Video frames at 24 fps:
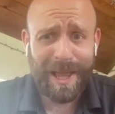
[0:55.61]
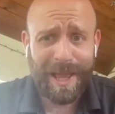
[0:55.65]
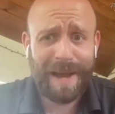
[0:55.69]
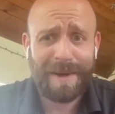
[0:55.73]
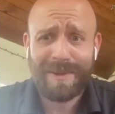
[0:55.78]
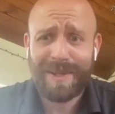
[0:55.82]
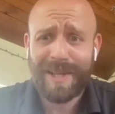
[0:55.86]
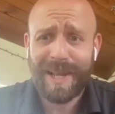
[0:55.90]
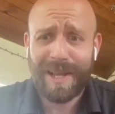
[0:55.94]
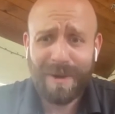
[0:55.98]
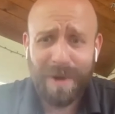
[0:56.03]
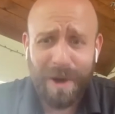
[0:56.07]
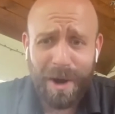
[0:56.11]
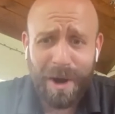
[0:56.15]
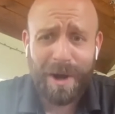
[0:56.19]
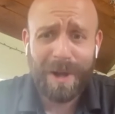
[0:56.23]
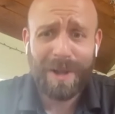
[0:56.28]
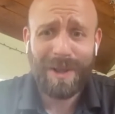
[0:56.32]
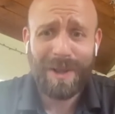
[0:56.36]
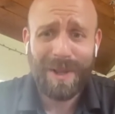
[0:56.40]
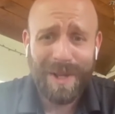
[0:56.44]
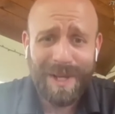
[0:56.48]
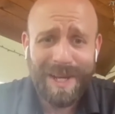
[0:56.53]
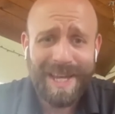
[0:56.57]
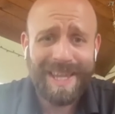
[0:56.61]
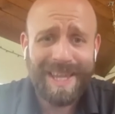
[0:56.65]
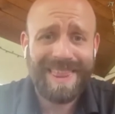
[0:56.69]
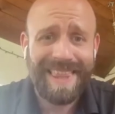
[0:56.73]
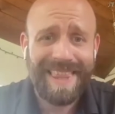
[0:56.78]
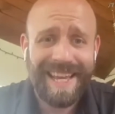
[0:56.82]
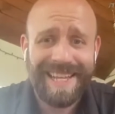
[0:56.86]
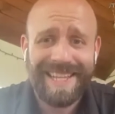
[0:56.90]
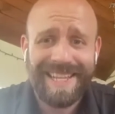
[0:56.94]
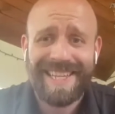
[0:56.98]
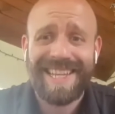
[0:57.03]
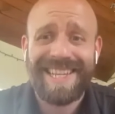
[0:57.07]
I was like, oh, look at
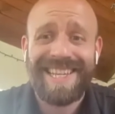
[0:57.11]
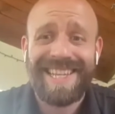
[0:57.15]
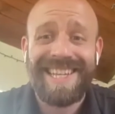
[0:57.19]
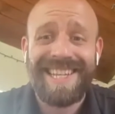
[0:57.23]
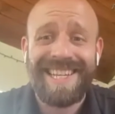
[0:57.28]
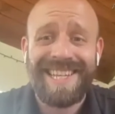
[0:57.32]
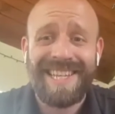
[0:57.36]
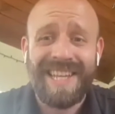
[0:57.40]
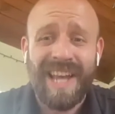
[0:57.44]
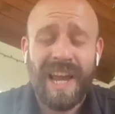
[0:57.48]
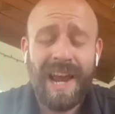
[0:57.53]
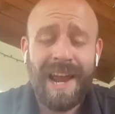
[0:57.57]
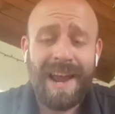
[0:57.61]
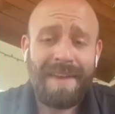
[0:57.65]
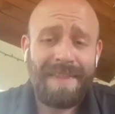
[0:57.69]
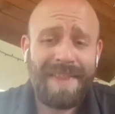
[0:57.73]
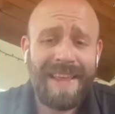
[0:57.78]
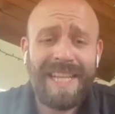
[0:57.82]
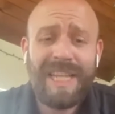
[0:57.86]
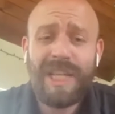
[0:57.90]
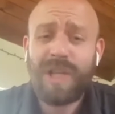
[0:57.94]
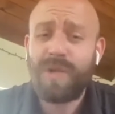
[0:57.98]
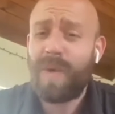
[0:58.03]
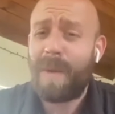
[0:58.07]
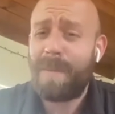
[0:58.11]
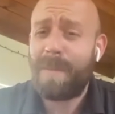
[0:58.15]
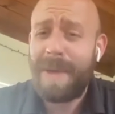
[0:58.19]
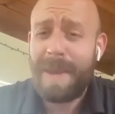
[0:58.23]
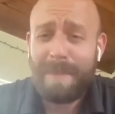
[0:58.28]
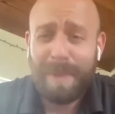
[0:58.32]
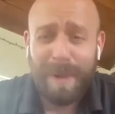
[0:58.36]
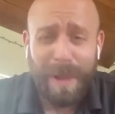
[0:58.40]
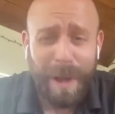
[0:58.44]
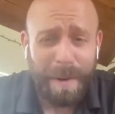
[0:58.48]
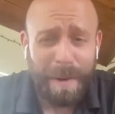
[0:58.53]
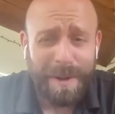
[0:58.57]
this. This is what
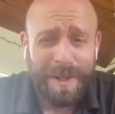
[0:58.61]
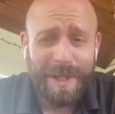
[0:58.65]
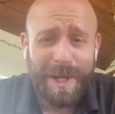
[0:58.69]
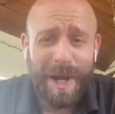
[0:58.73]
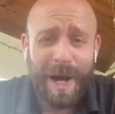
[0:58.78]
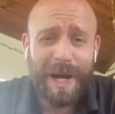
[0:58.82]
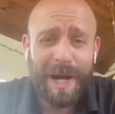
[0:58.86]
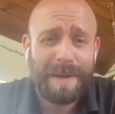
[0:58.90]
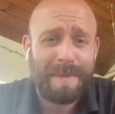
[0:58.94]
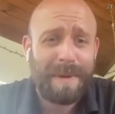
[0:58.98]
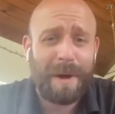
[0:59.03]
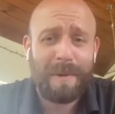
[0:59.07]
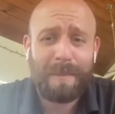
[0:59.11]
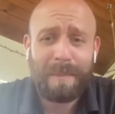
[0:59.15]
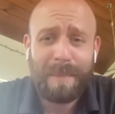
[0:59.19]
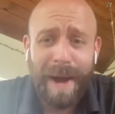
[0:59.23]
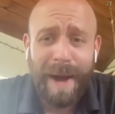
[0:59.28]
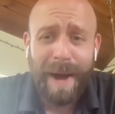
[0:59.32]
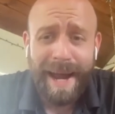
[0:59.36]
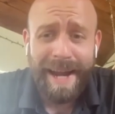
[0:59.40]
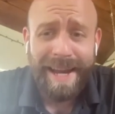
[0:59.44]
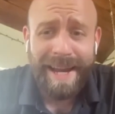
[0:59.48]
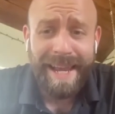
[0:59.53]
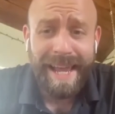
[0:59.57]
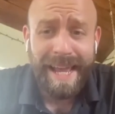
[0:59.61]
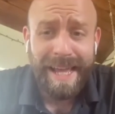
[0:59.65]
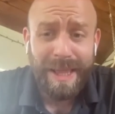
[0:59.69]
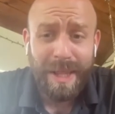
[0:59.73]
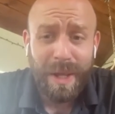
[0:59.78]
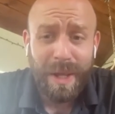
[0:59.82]
people always talk about: buying